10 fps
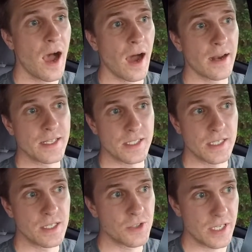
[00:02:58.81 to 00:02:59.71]

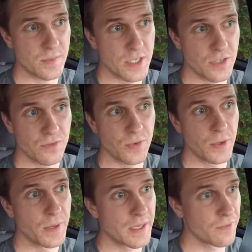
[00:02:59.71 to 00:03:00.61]
honestly, transmission
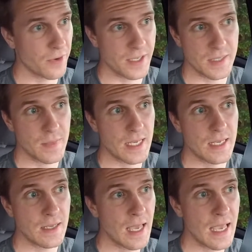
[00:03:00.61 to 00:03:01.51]
fluid, for it to
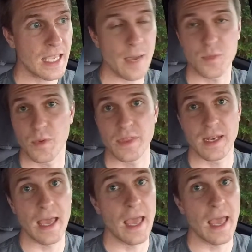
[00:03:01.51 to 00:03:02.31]
be kept within a